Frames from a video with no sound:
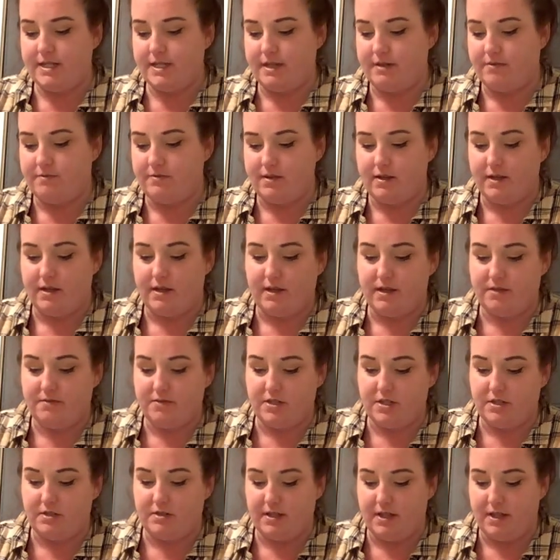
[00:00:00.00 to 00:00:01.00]
It really gives
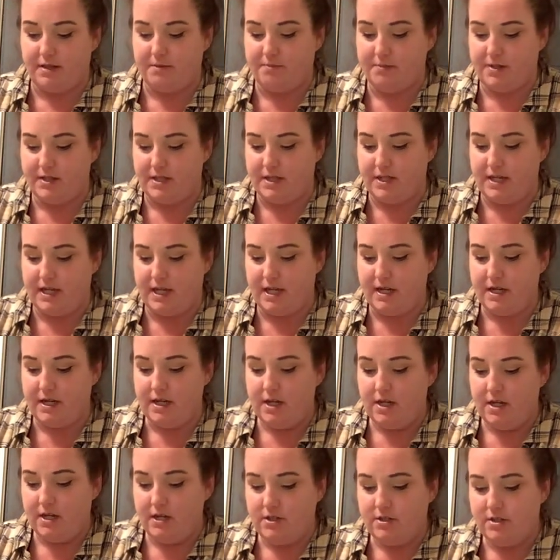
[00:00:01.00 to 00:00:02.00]
you the ability
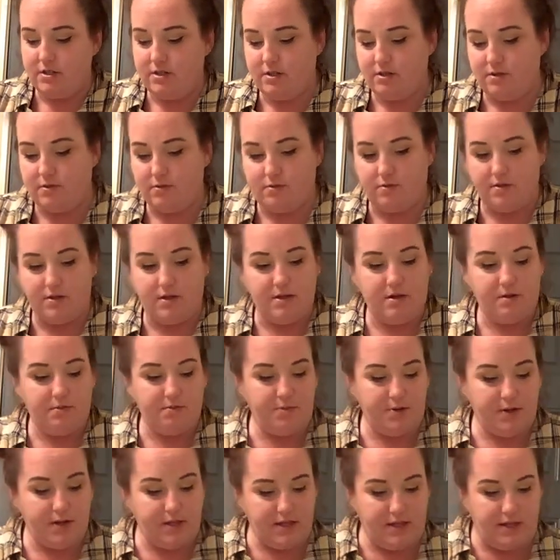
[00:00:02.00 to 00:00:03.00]
to
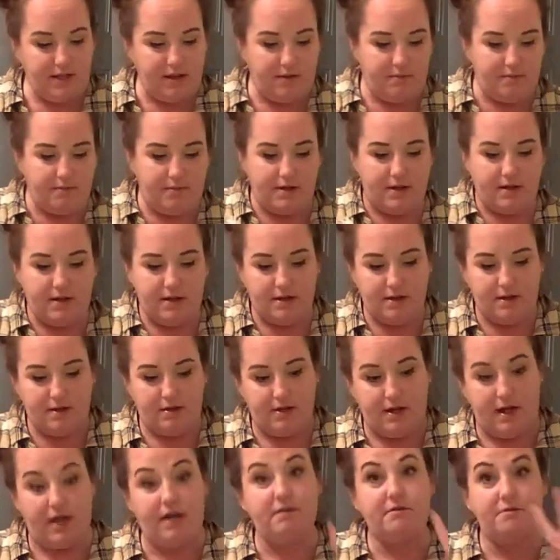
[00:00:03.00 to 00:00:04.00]
put them
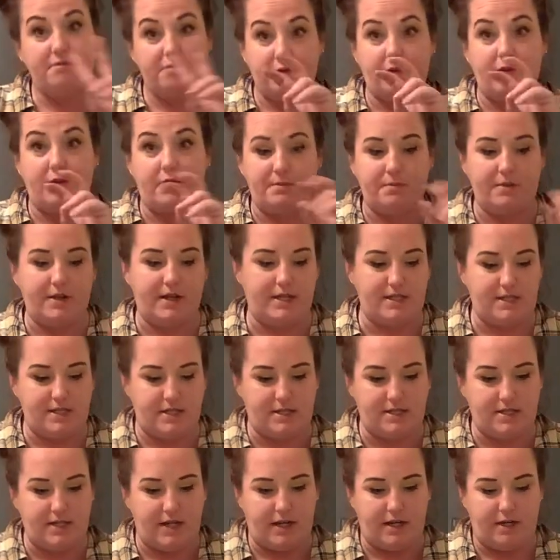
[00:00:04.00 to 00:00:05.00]
in filler
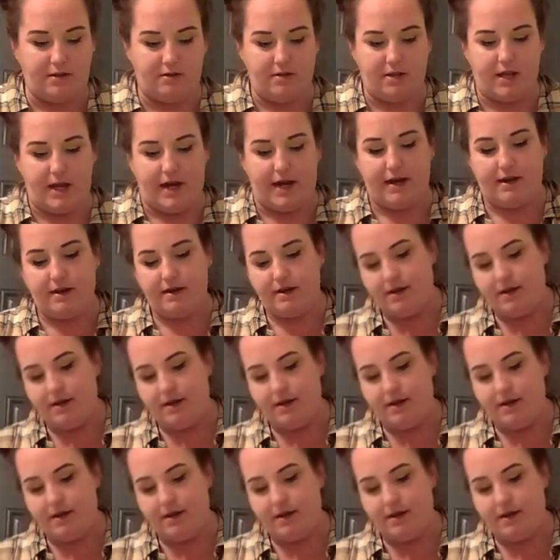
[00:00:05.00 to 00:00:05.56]
places that you like.